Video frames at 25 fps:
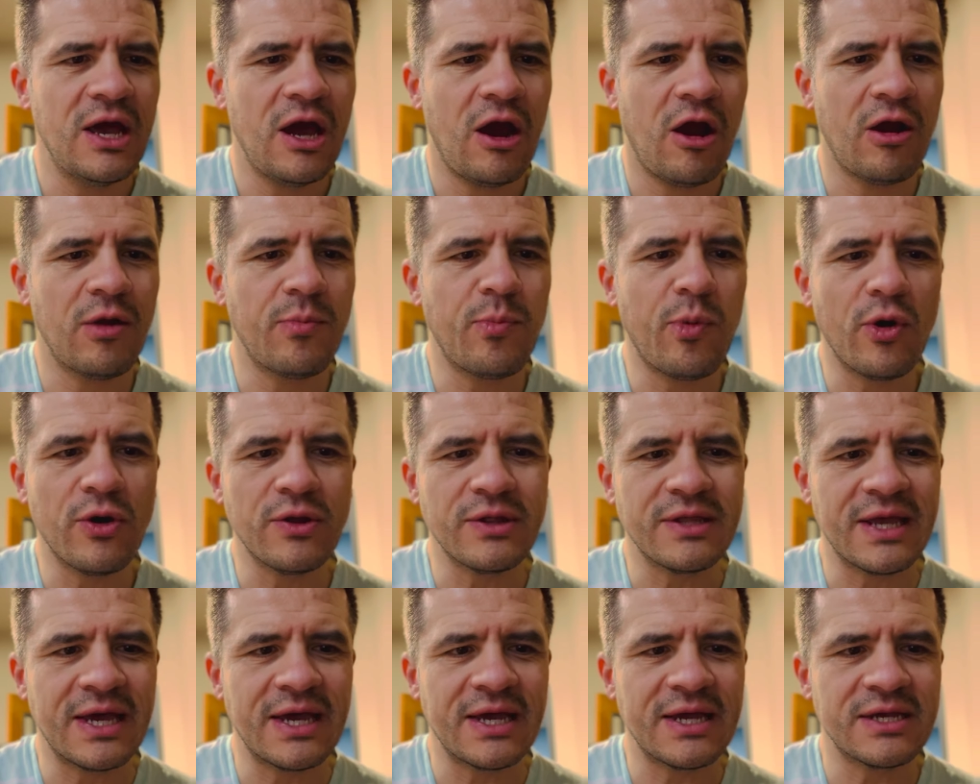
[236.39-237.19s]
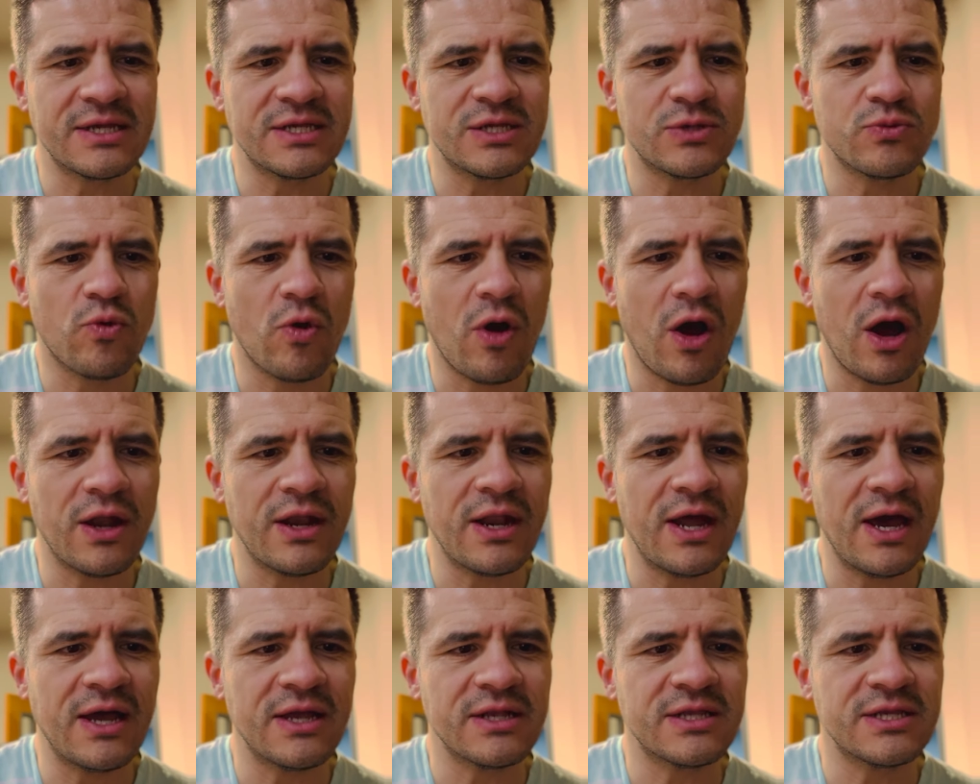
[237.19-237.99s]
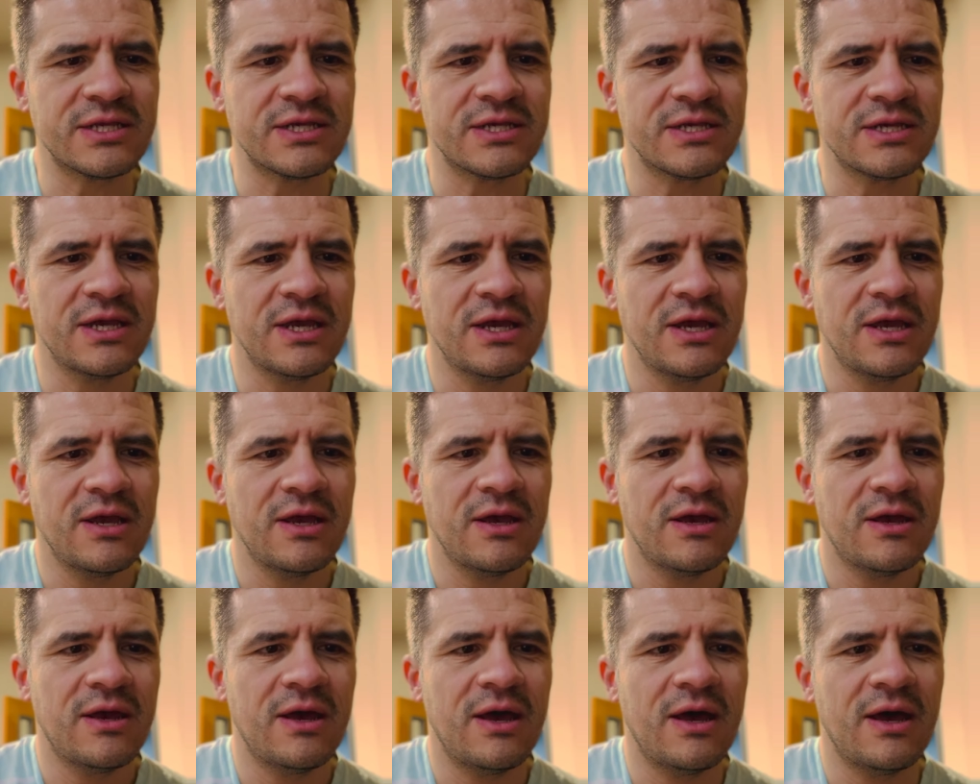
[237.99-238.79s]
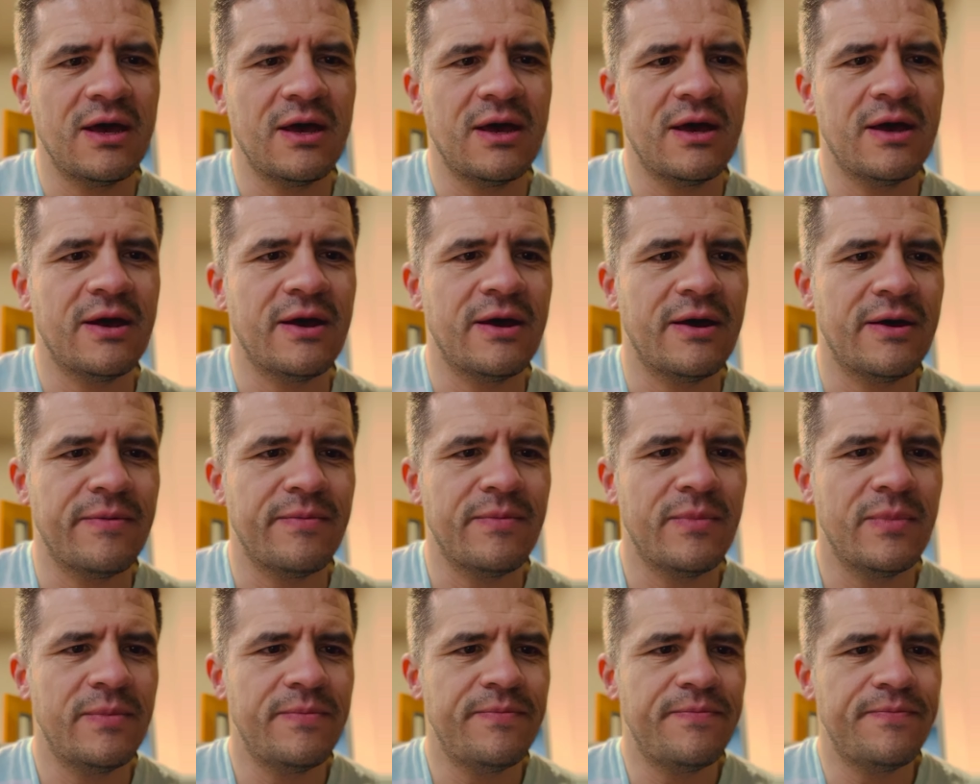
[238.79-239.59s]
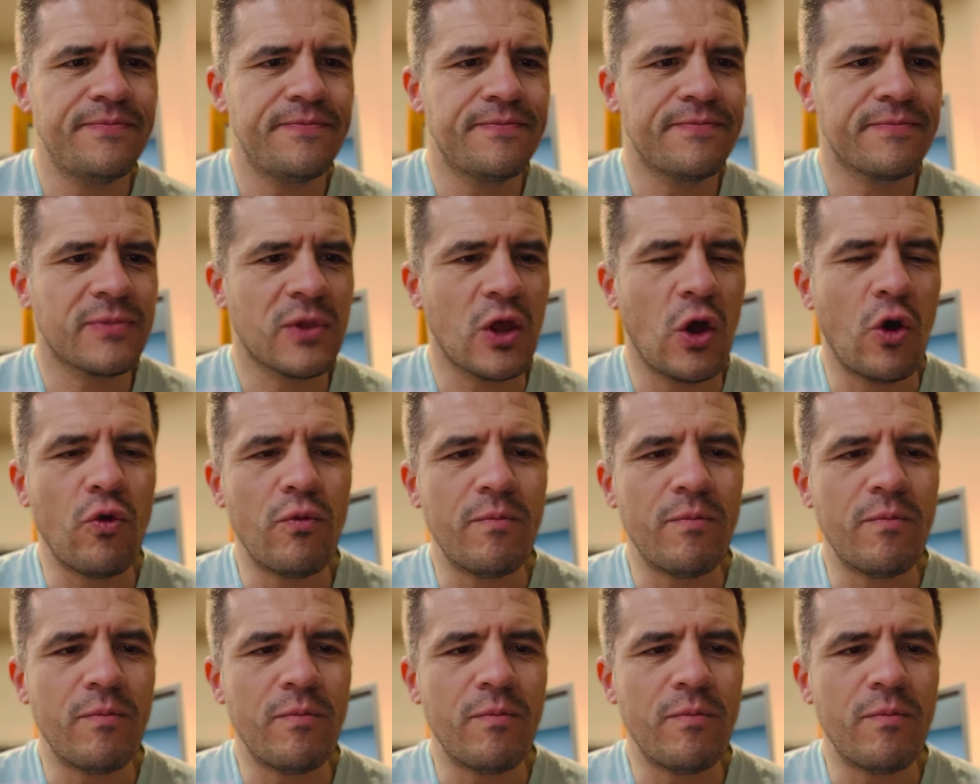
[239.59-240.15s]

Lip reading: Hard-boiled eggs, raw nuts, oat